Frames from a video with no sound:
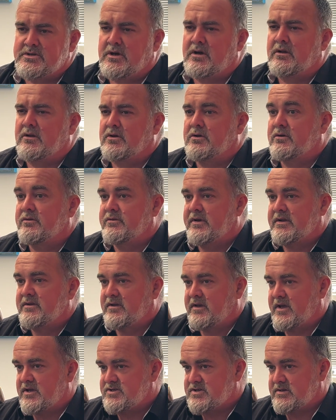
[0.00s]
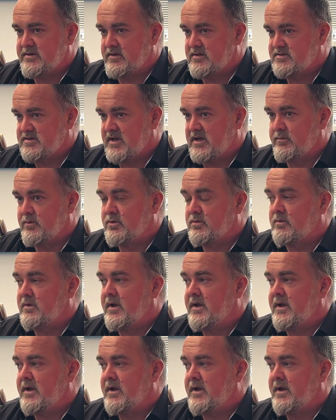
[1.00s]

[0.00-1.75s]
Oh, look, I'll take cash under the table.